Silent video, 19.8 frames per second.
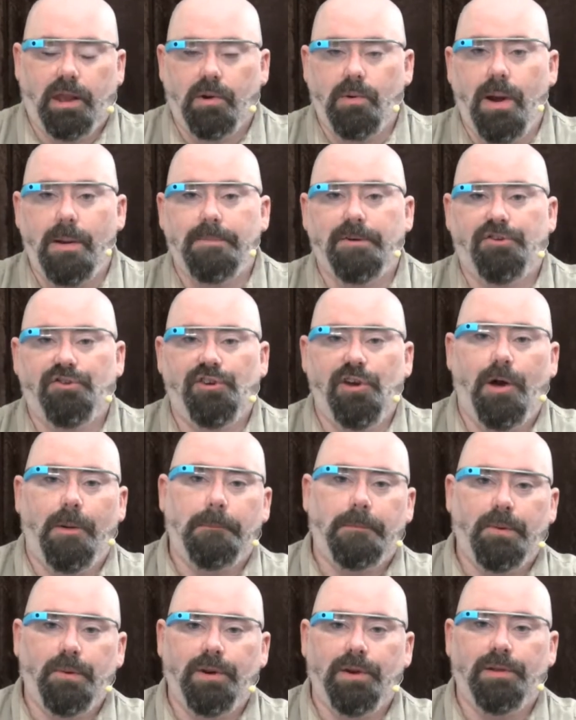Grab a
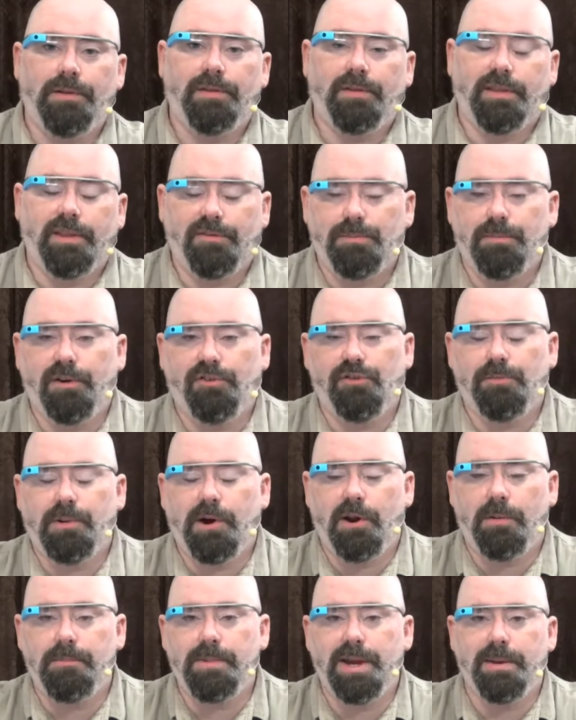shell, put in this much
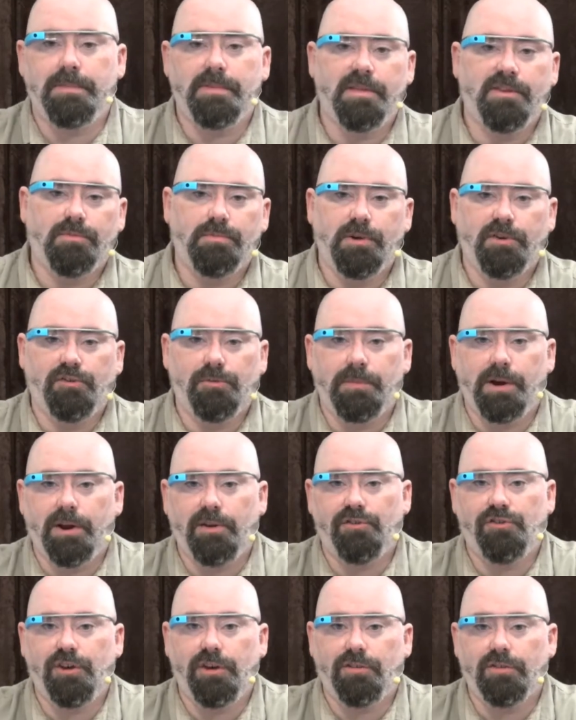amount of meat, this much amount
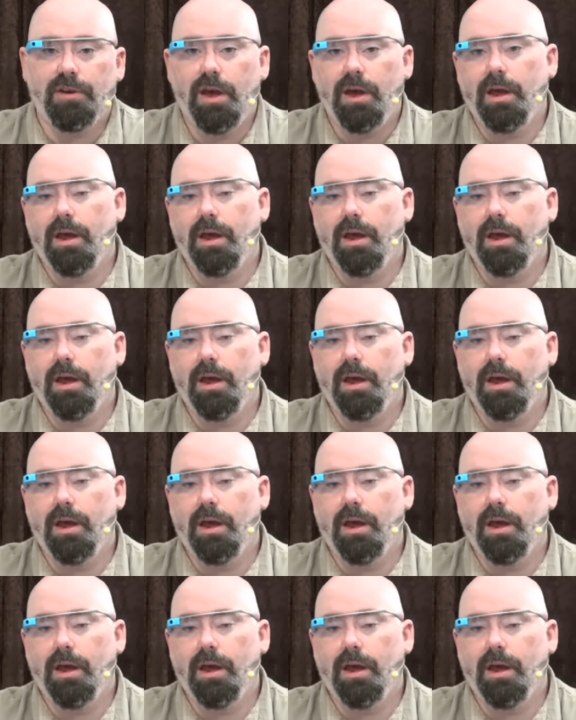of cheese.